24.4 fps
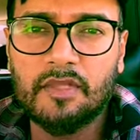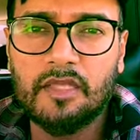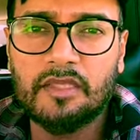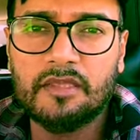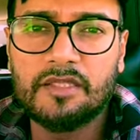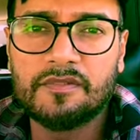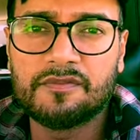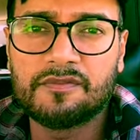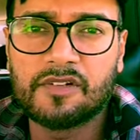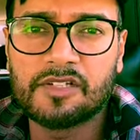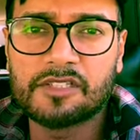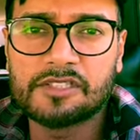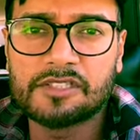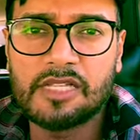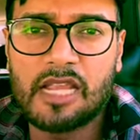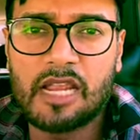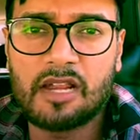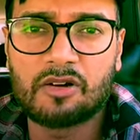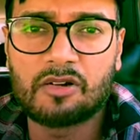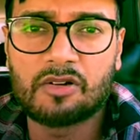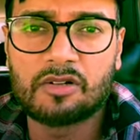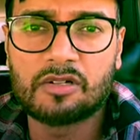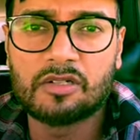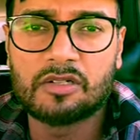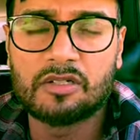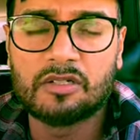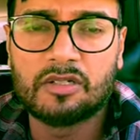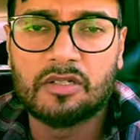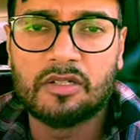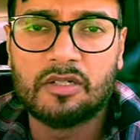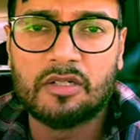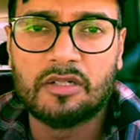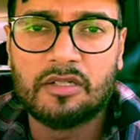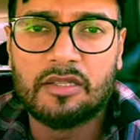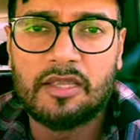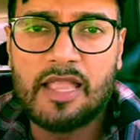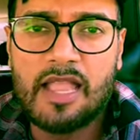first hour
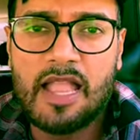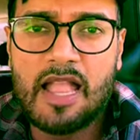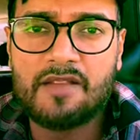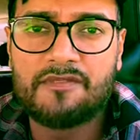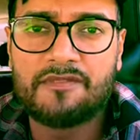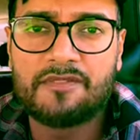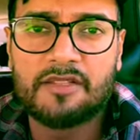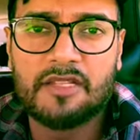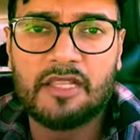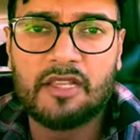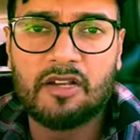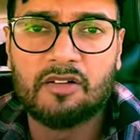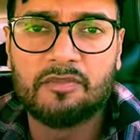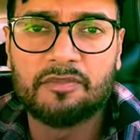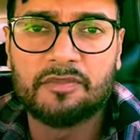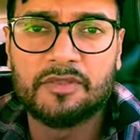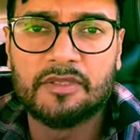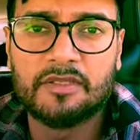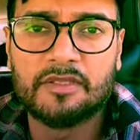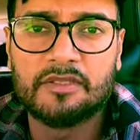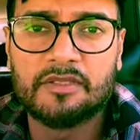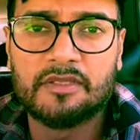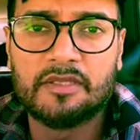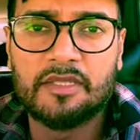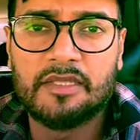after they open.